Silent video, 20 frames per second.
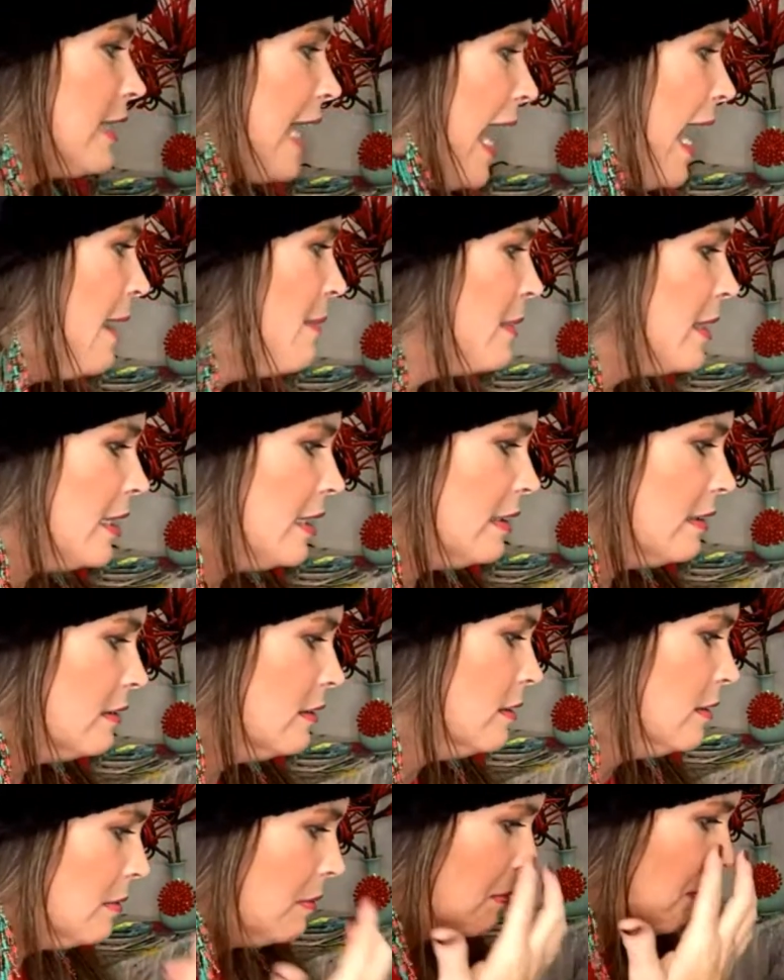cabin.
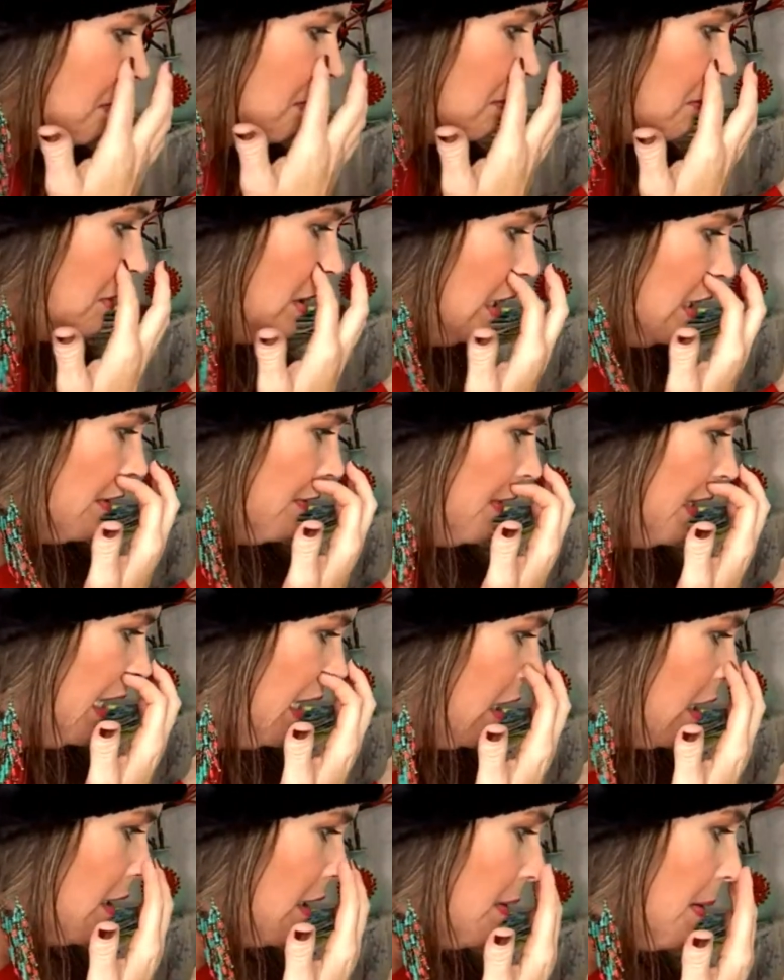What do y'all
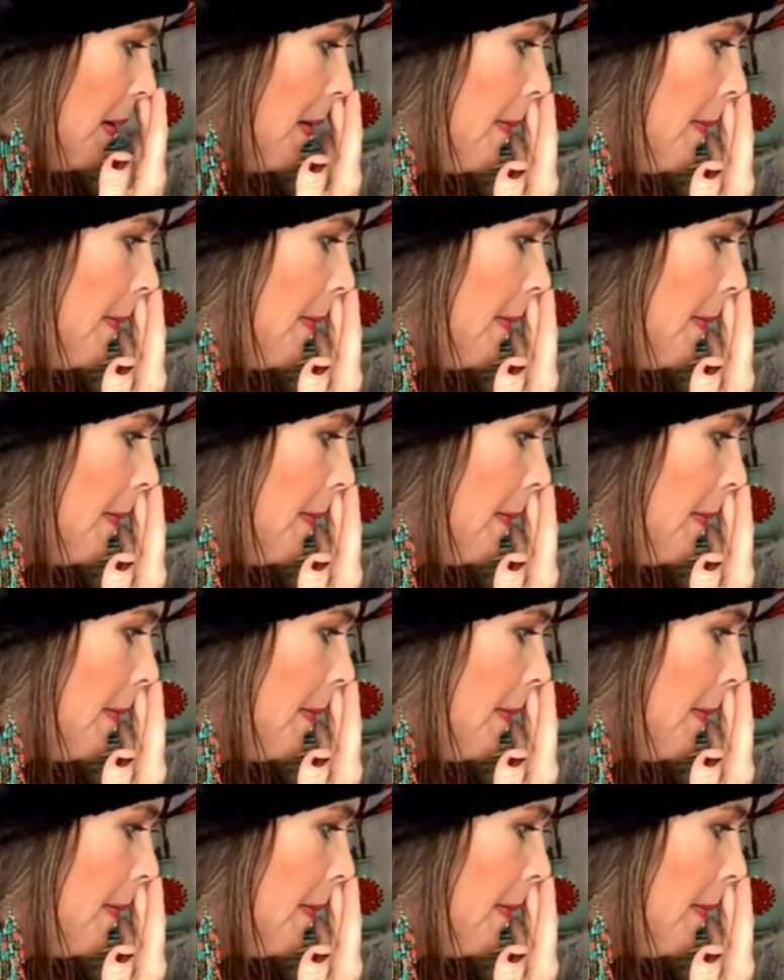think?